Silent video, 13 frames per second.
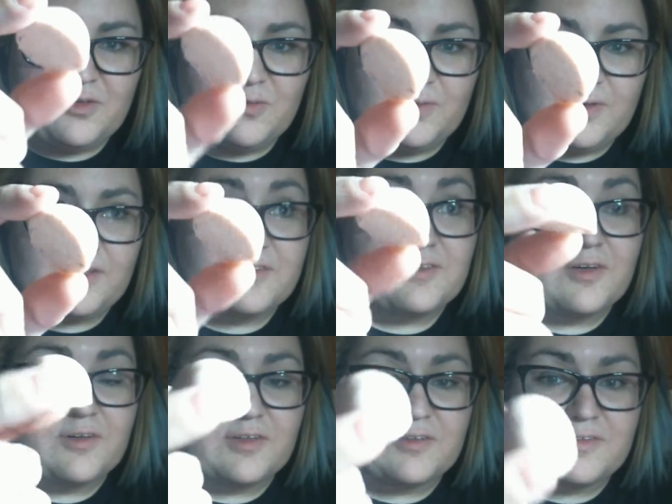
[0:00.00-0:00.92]
Can't
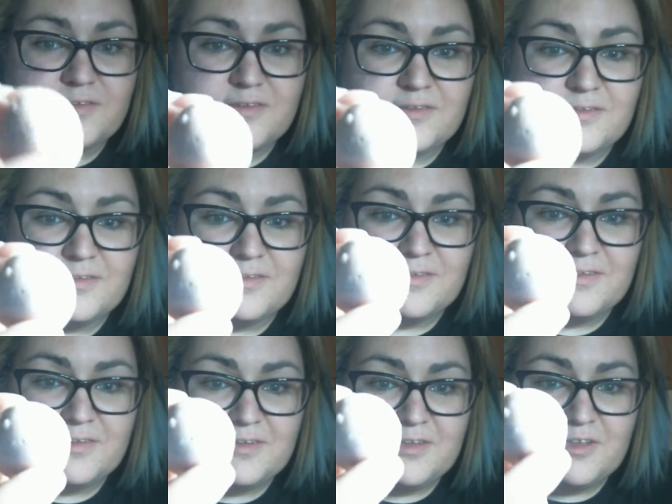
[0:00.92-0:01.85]
tell because
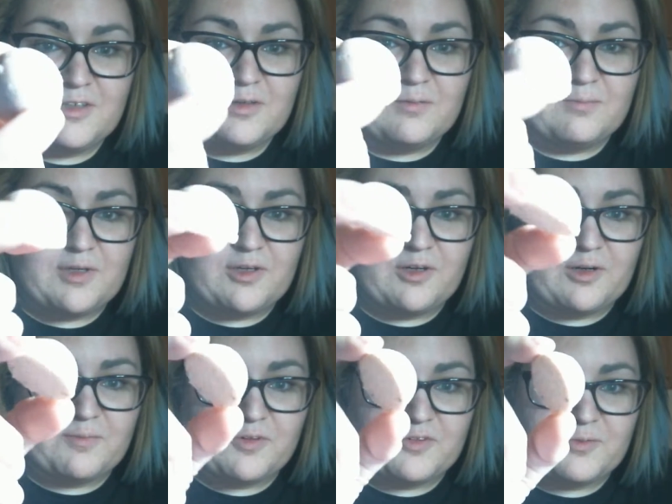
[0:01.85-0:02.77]
my
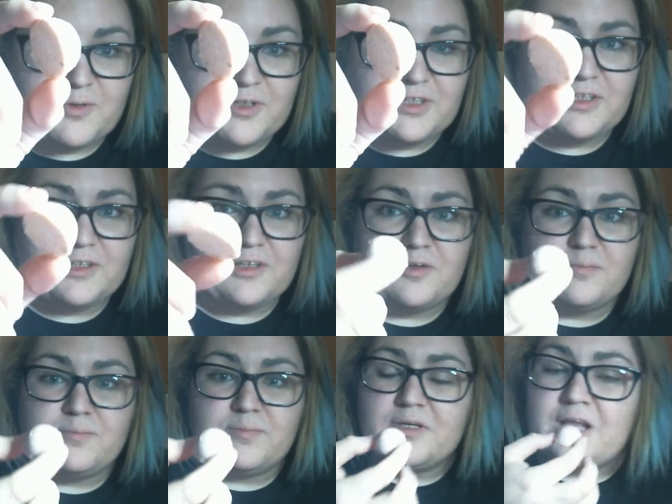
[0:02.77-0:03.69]
camera is washing it out,
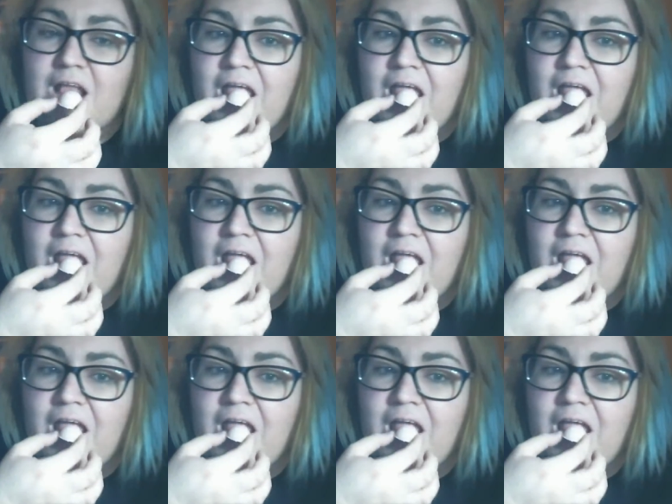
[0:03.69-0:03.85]
but